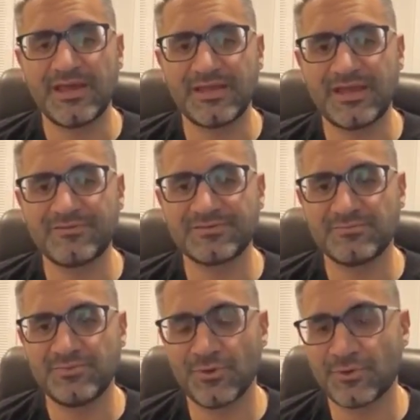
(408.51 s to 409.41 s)
and have
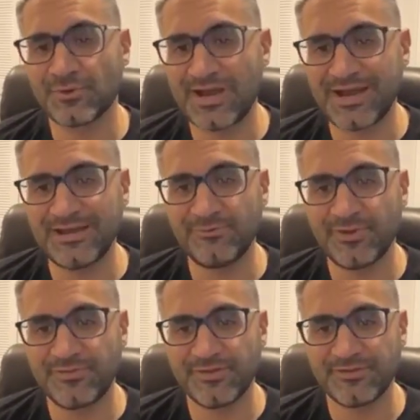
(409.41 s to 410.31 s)
some notoriety
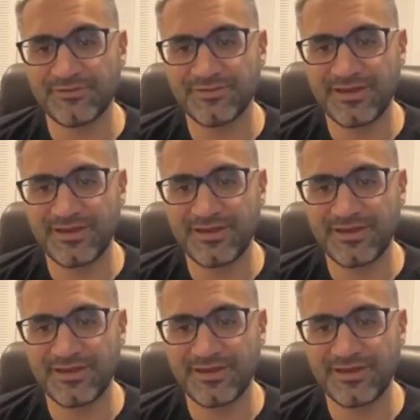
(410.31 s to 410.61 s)
with it.